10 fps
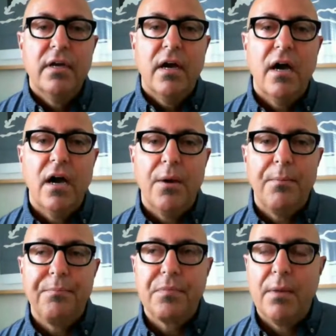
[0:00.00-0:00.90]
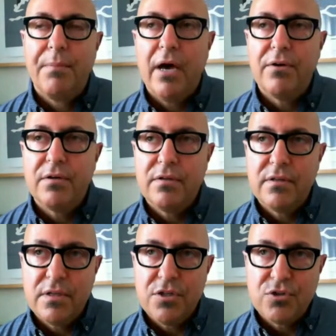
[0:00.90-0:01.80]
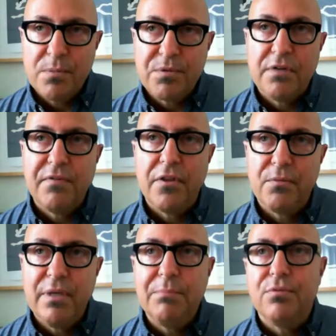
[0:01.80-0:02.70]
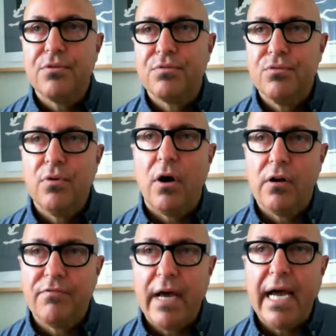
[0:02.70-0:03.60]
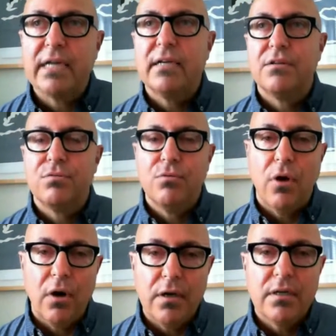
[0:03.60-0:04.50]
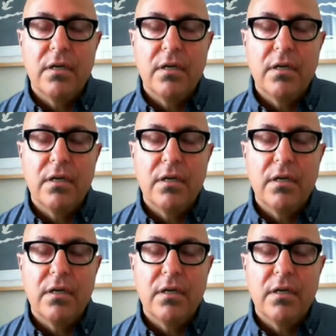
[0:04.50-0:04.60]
about the description of other people through artifact and through art.